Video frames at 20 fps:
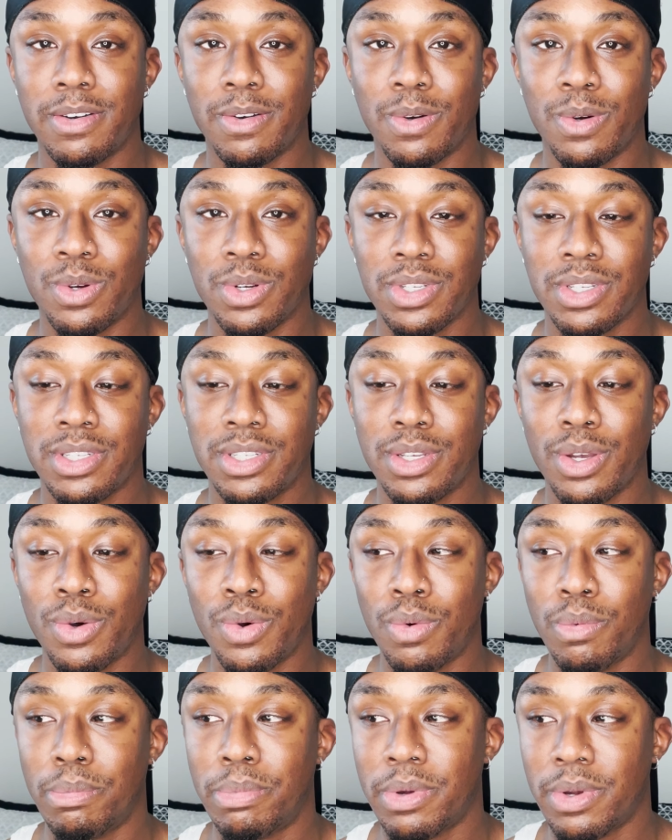or
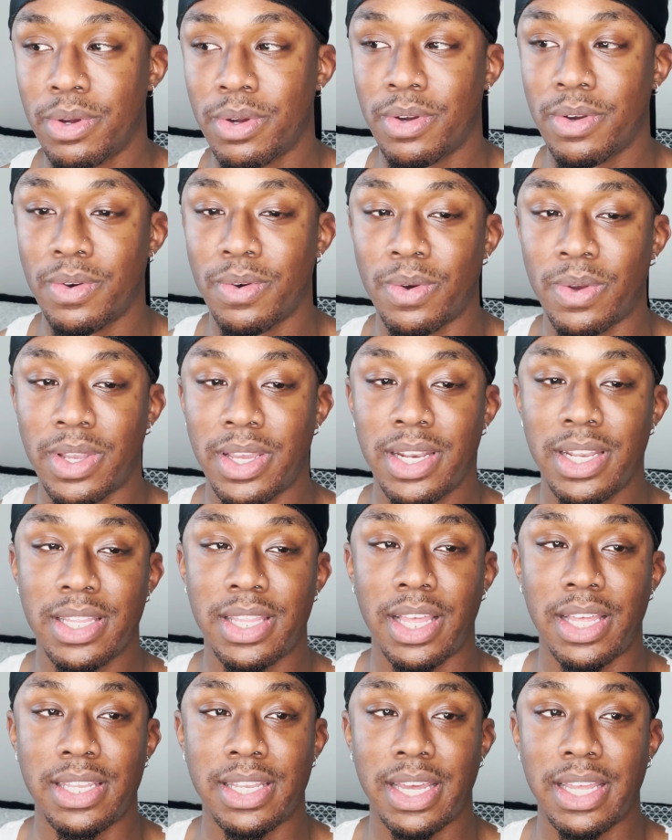soap or
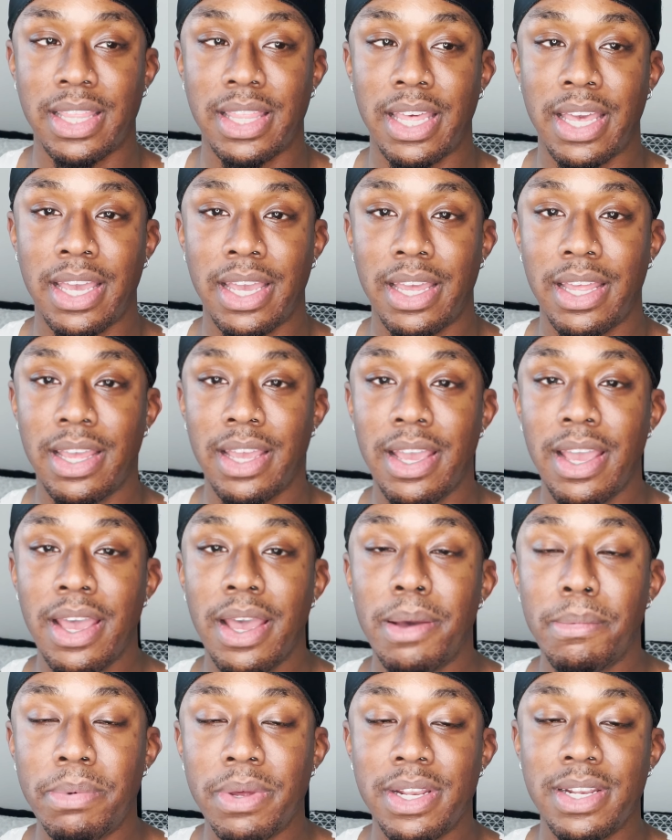anything like that,
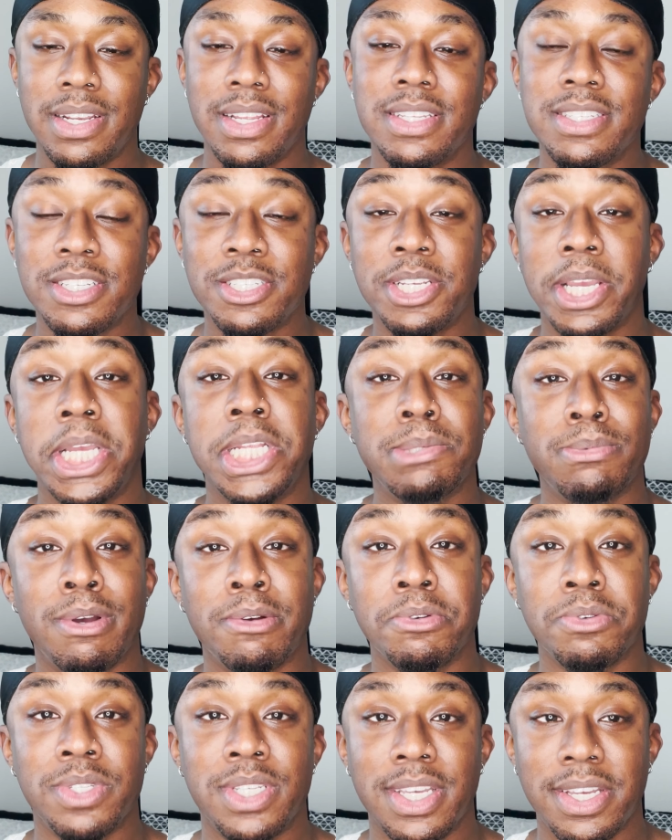but it doesn't change my
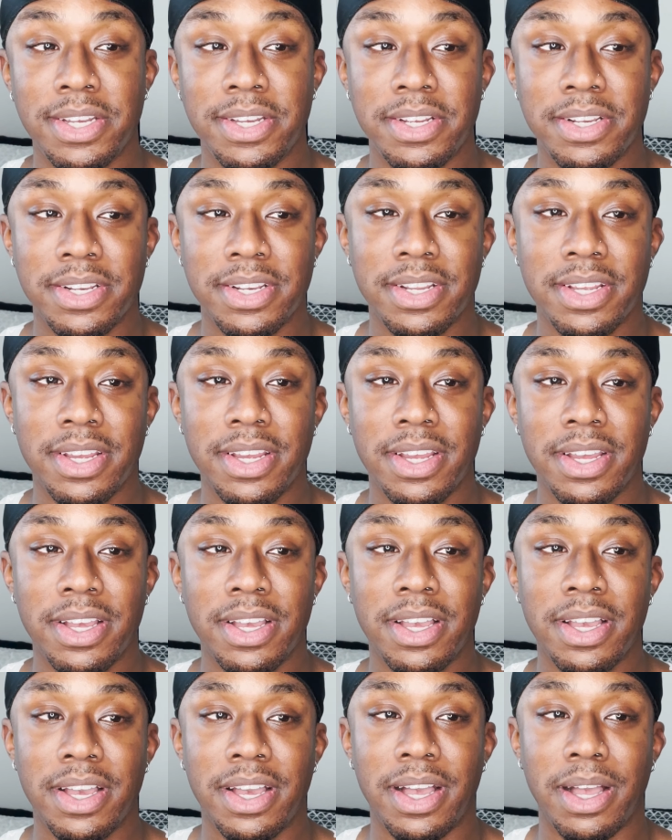routine.
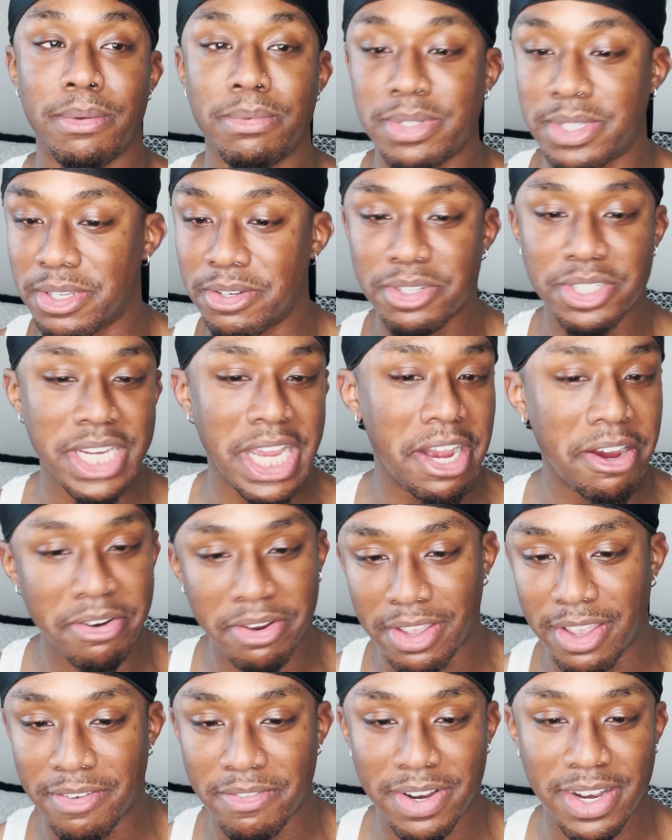I'm still
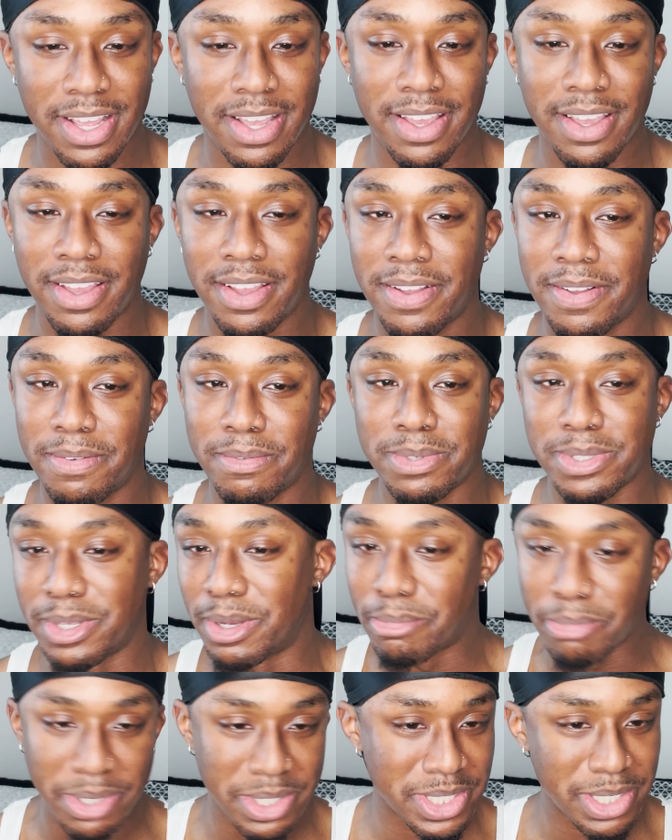showering every day,
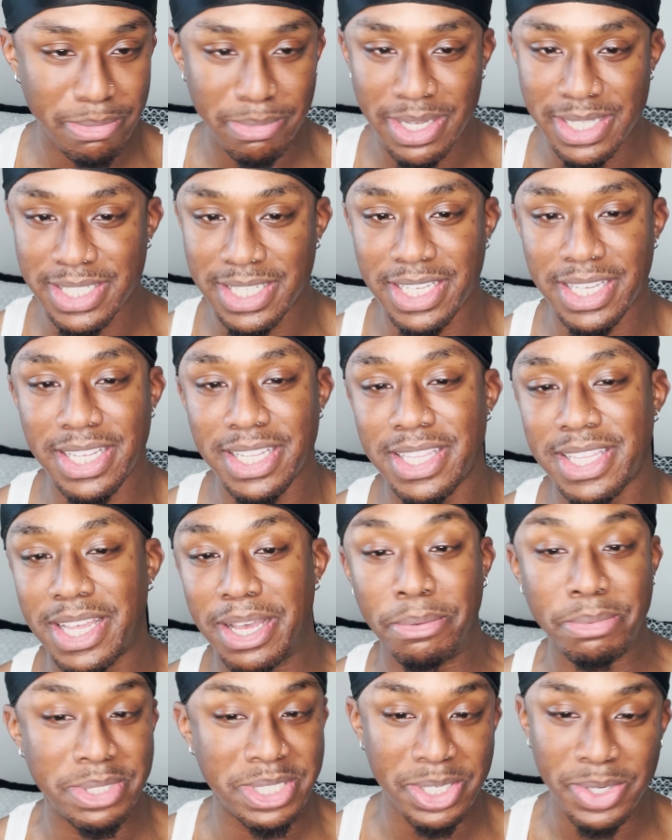still brushing my teeth,
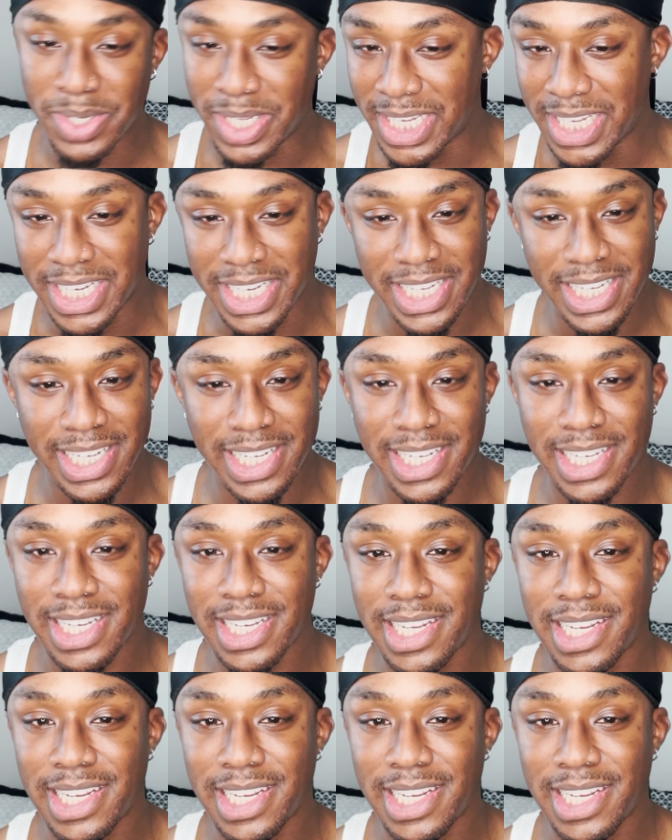I'm still eating,